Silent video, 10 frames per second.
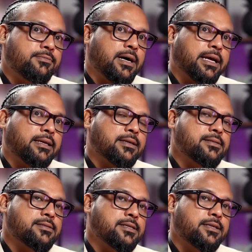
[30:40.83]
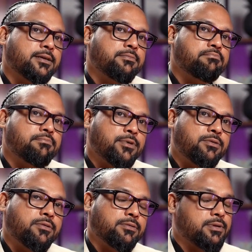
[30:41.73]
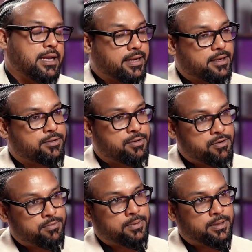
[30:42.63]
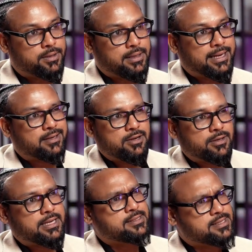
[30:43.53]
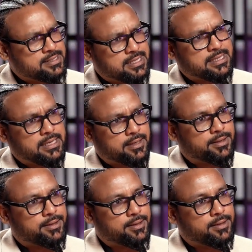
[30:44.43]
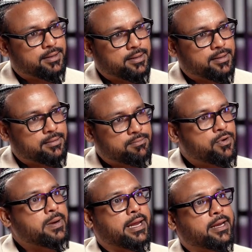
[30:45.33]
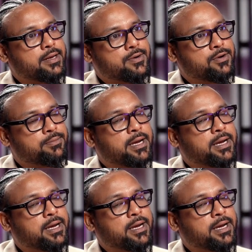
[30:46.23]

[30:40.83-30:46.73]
I consider more like a home, like not as a city, more like a home.